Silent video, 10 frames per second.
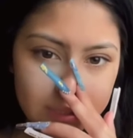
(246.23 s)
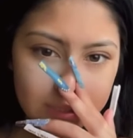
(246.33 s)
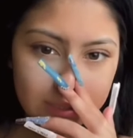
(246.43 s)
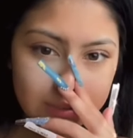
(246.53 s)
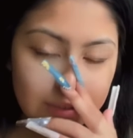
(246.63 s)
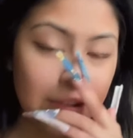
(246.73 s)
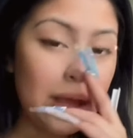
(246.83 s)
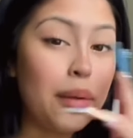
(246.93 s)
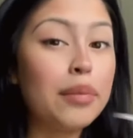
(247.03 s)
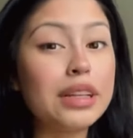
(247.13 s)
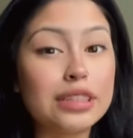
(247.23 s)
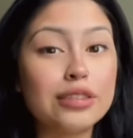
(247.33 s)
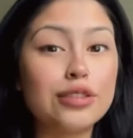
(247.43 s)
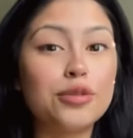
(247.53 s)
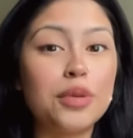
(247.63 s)
taking yourself. Me
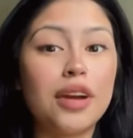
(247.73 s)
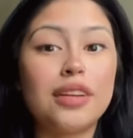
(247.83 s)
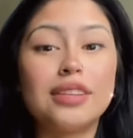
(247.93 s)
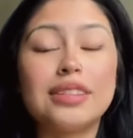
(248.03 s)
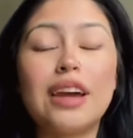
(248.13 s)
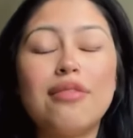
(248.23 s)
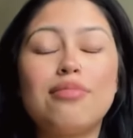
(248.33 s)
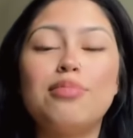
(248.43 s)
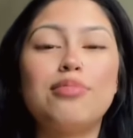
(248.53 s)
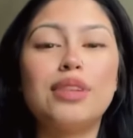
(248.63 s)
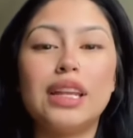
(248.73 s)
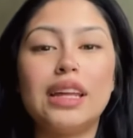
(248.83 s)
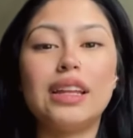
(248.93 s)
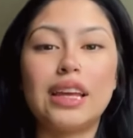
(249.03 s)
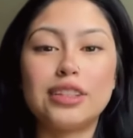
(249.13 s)
too, to be honest. I'm
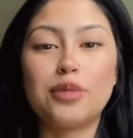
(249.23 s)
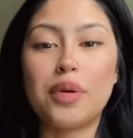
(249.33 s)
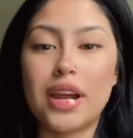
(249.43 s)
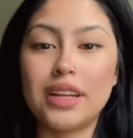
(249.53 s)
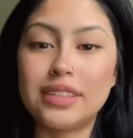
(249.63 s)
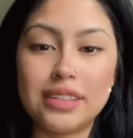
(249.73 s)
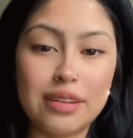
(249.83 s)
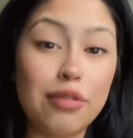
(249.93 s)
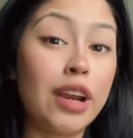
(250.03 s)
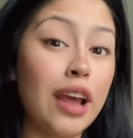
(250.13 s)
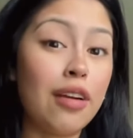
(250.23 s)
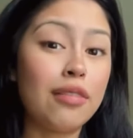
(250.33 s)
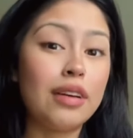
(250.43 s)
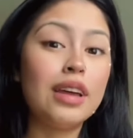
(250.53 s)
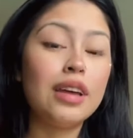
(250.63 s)
really like surprised right
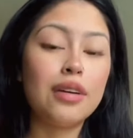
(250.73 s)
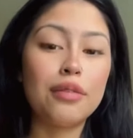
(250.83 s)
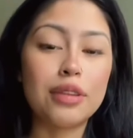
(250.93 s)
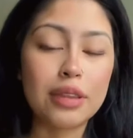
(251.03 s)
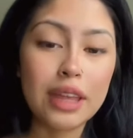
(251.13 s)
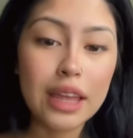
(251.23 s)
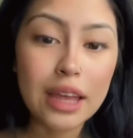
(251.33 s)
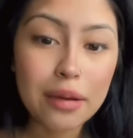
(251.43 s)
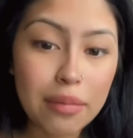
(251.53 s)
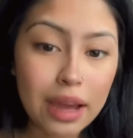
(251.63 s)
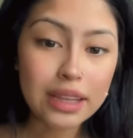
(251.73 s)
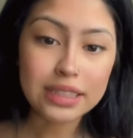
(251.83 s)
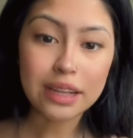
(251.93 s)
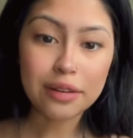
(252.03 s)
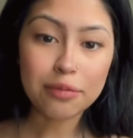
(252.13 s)
now with
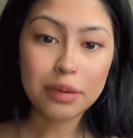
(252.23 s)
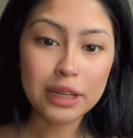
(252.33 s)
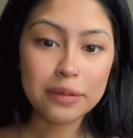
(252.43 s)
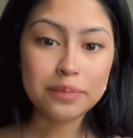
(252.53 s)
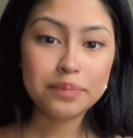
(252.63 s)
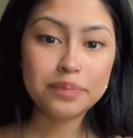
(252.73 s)
myself, but